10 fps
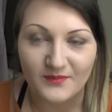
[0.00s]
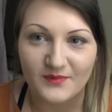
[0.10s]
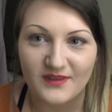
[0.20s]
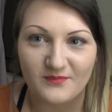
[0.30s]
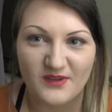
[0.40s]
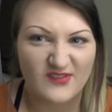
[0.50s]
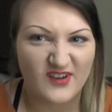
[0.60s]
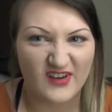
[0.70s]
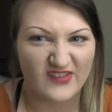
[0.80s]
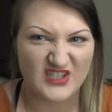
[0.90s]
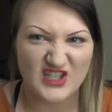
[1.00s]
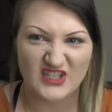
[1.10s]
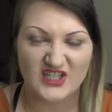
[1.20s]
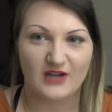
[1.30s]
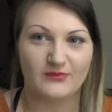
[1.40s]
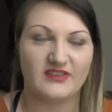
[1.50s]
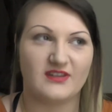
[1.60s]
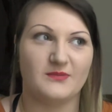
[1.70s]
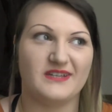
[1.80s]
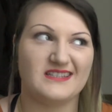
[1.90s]
with a bit of kind of a chit chat with
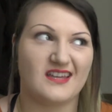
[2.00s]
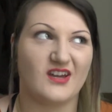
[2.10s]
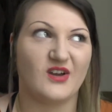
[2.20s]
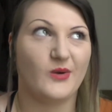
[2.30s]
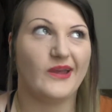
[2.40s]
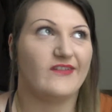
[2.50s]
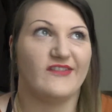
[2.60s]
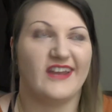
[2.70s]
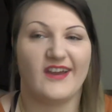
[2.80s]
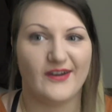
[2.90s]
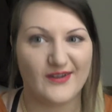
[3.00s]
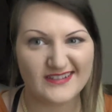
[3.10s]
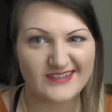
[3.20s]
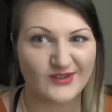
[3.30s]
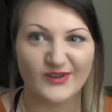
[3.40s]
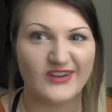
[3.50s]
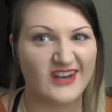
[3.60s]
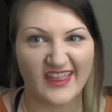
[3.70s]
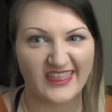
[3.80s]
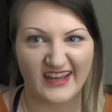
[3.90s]
them. It's like a quick video, it's
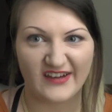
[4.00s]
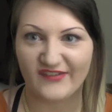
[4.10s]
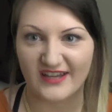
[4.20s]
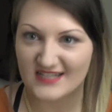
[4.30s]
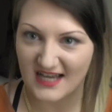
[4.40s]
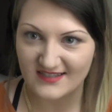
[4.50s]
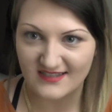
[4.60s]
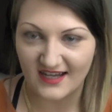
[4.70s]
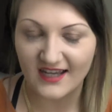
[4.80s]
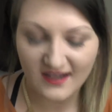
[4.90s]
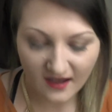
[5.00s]
nothing fantastic.